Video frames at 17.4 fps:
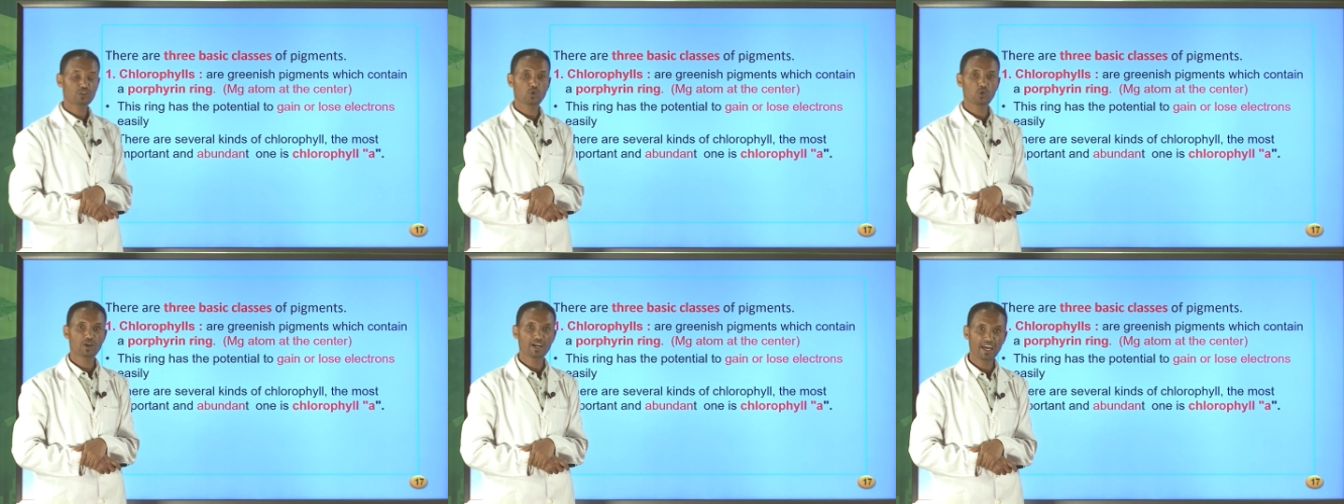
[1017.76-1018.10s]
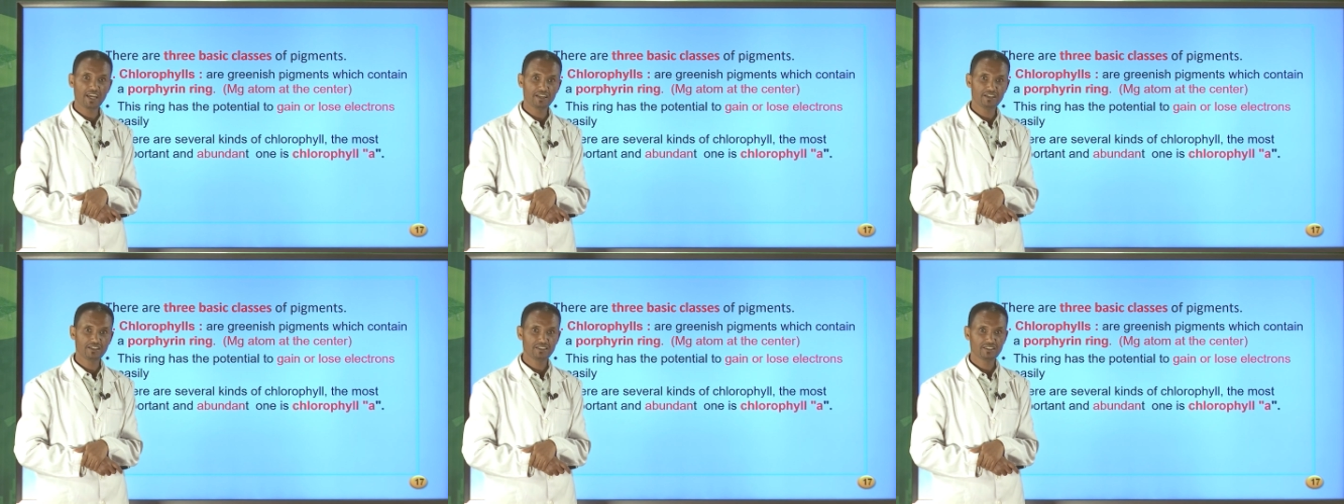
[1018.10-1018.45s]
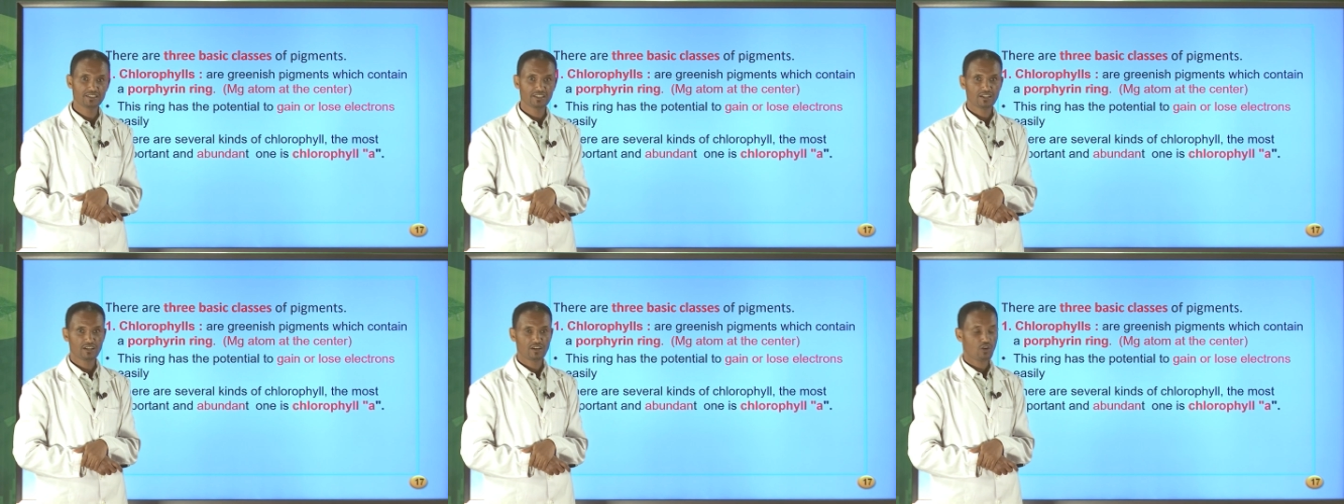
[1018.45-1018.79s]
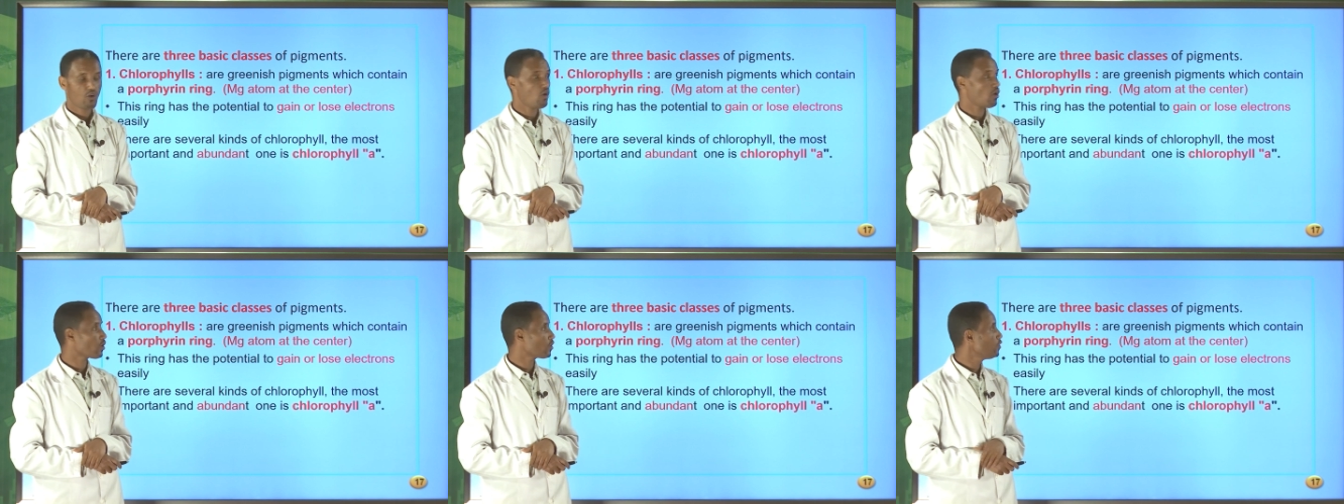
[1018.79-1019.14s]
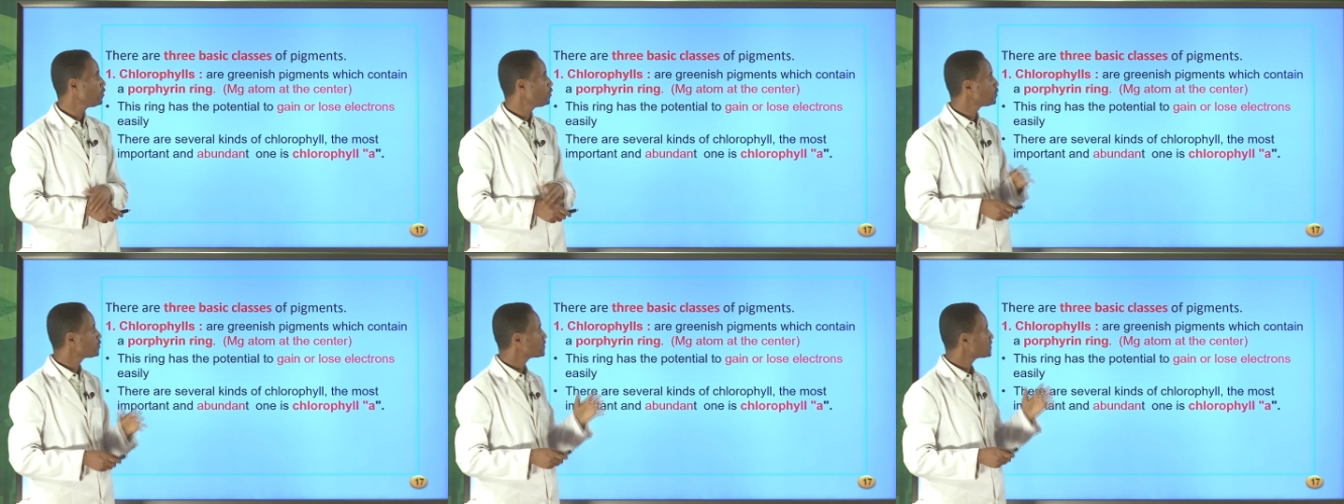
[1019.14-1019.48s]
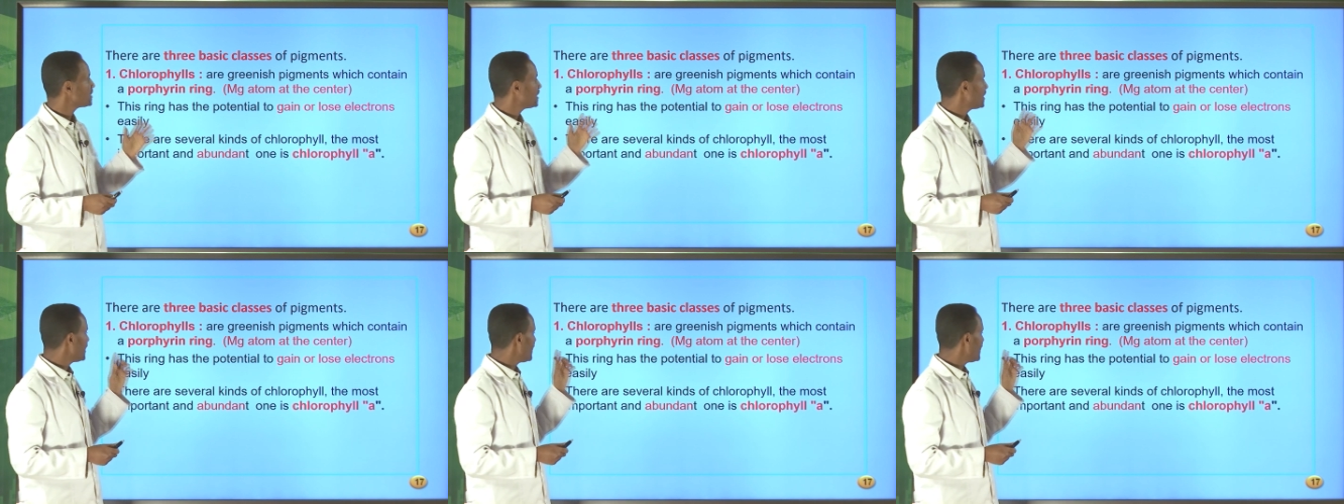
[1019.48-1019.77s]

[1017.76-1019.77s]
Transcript: to gain or lose